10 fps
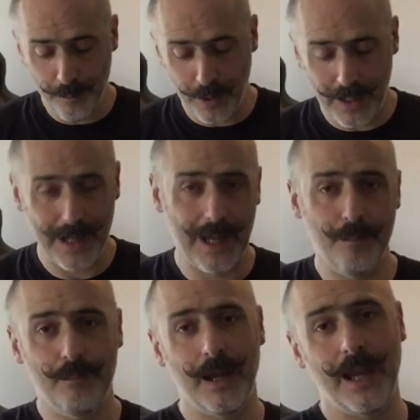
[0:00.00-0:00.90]
But
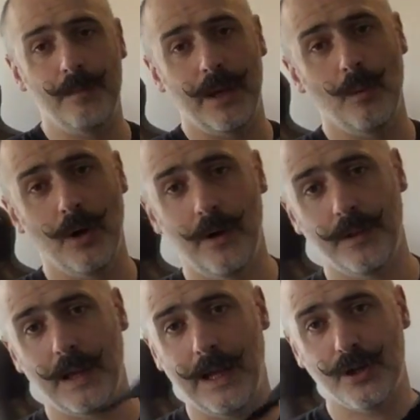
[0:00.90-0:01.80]
it may be
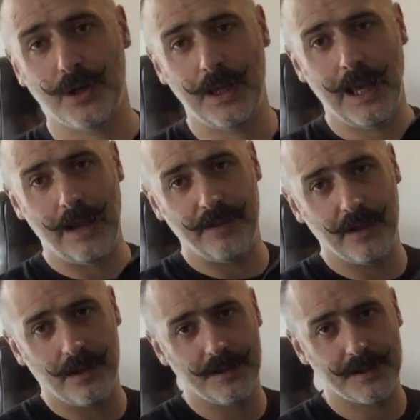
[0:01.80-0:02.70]
worth actually
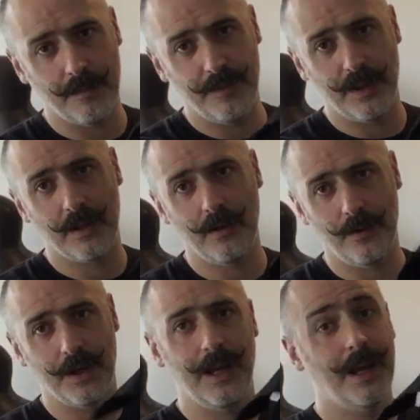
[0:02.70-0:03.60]
having something
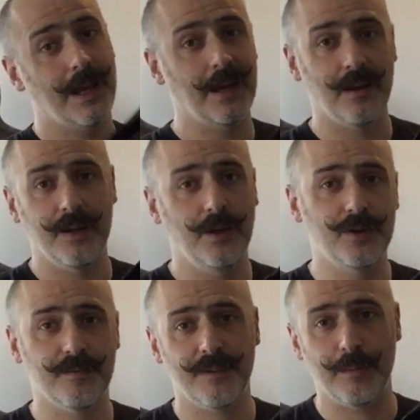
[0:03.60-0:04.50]
on here, again, high
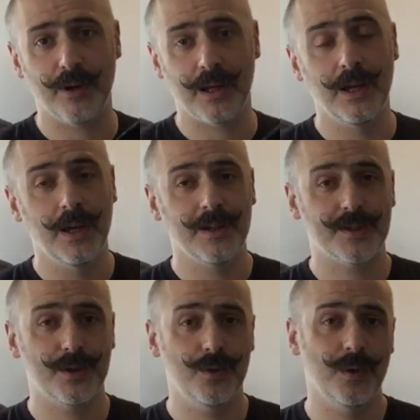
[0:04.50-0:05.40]
Newton fabric,
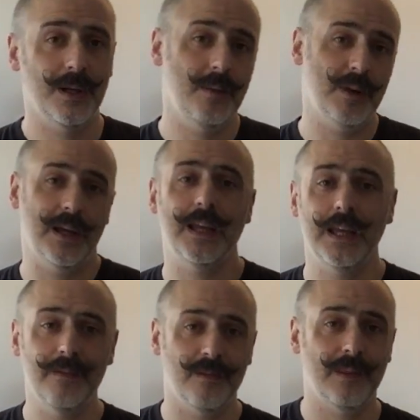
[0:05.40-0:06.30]
to
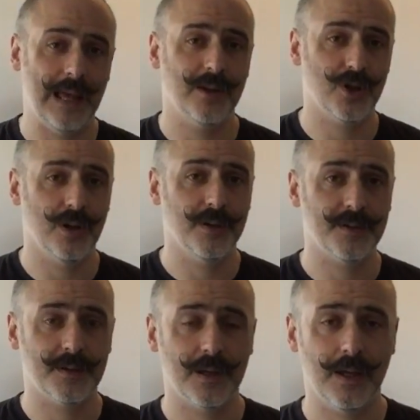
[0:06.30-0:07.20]
eliminate even that
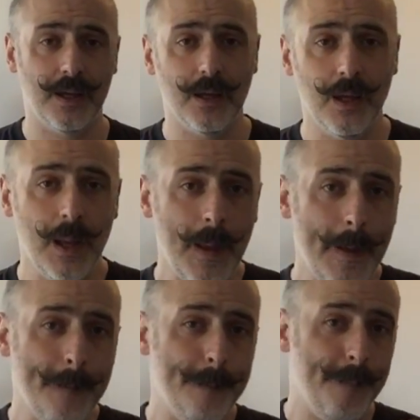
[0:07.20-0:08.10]
chance, okay?
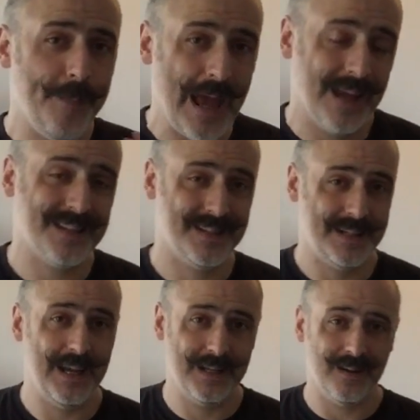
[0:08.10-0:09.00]
That
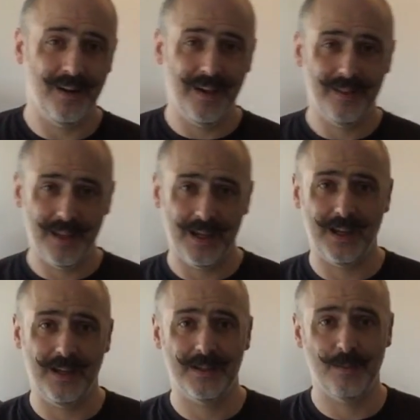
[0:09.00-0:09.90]
said, I
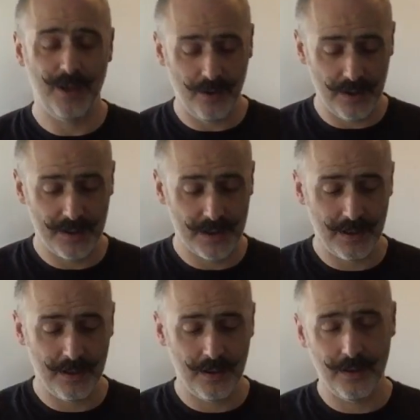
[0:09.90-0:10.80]
think, to be
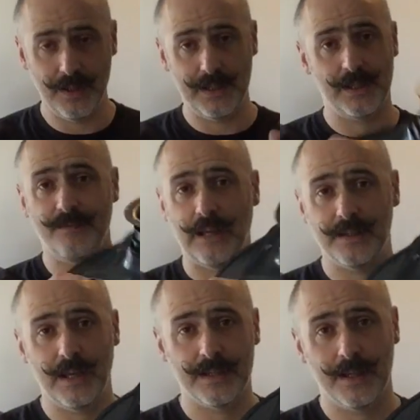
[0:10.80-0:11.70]
honest, this is a
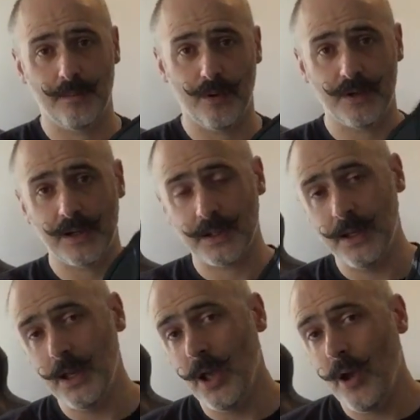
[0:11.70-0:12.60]
fantastic product.
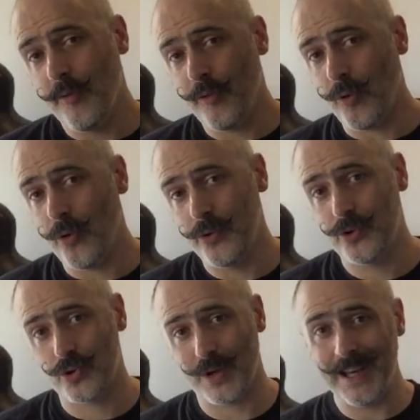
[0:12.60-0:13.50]

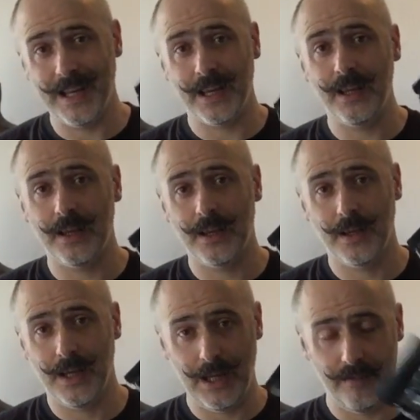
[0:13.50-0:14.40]
For drilling,
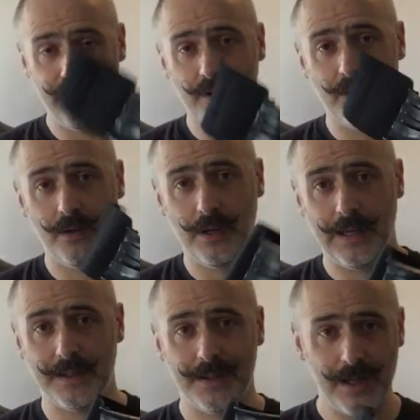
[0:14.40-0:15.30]
even
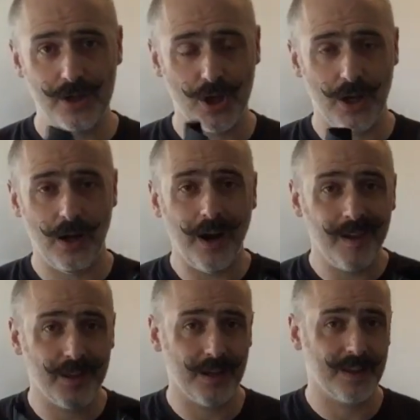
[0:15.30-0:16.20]
as a teacher, I
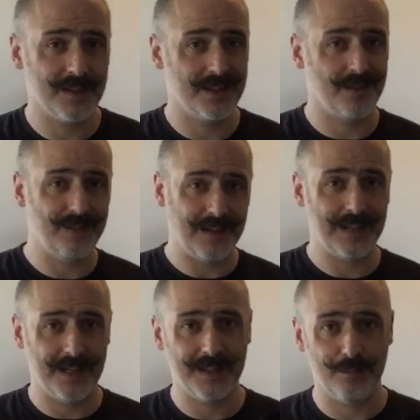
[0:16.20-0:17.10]
think this is a
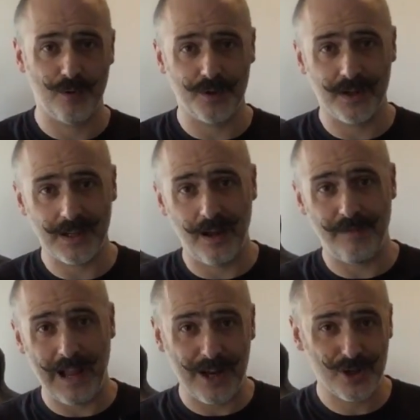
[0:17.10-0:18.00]
fantastic product.
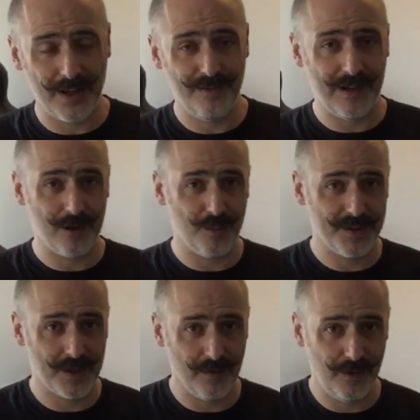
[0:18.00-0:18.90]
I've actually found
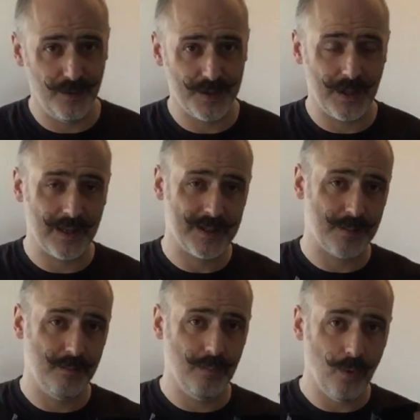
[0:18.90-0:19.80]
myself using
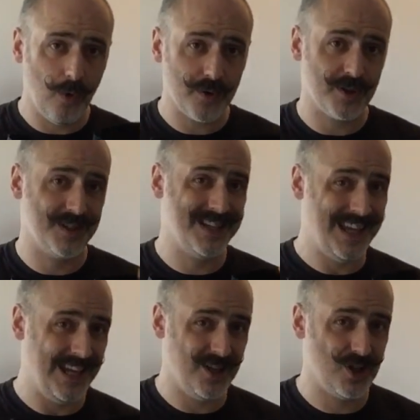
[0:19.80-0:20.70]
this more to
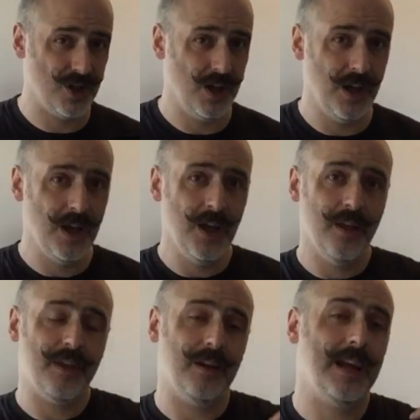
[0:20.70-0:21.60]
teach
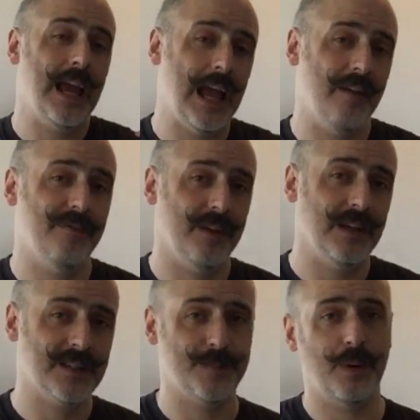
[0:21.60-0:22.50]
than I have
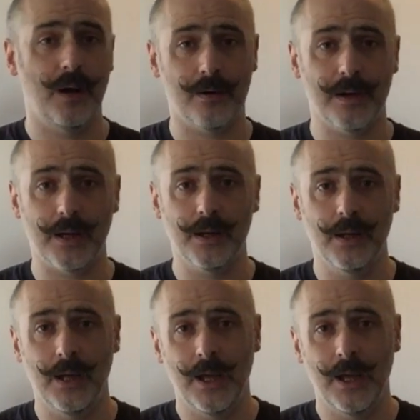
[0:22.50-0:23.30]
in sparring.